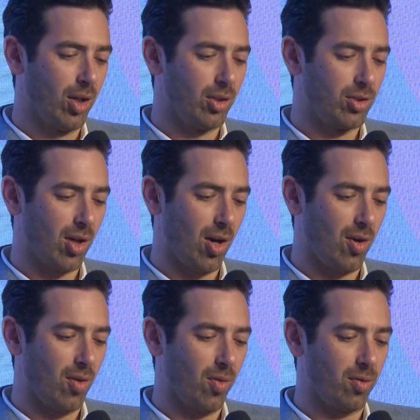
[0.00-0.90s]

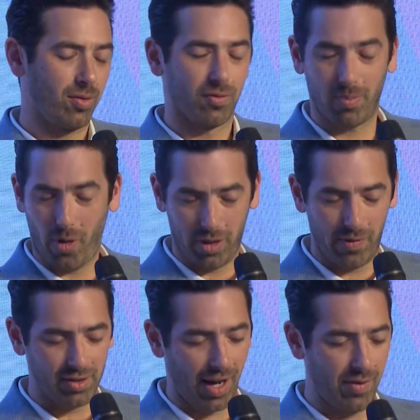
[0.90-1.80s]
So for both of
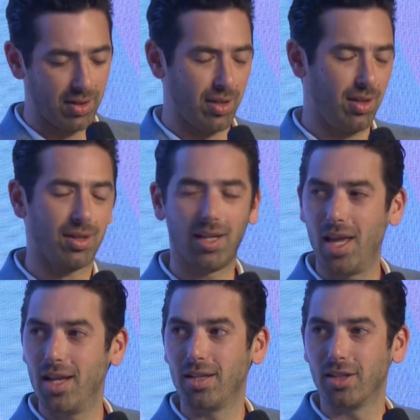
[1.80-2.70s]
us, obviously,
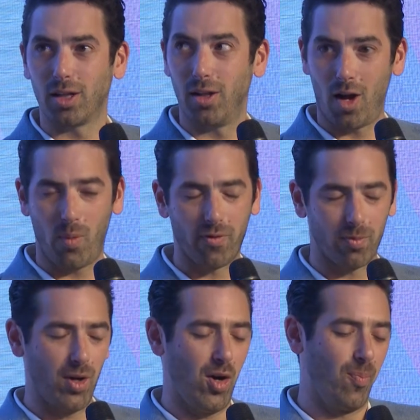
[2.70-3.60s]
India's a long way from
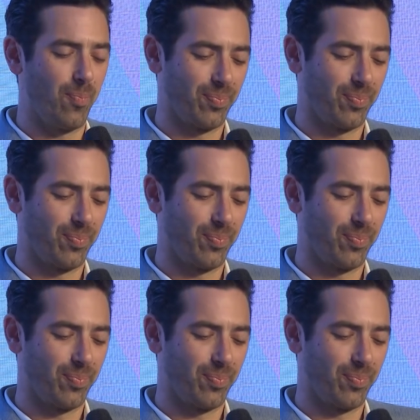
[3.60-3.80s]
home.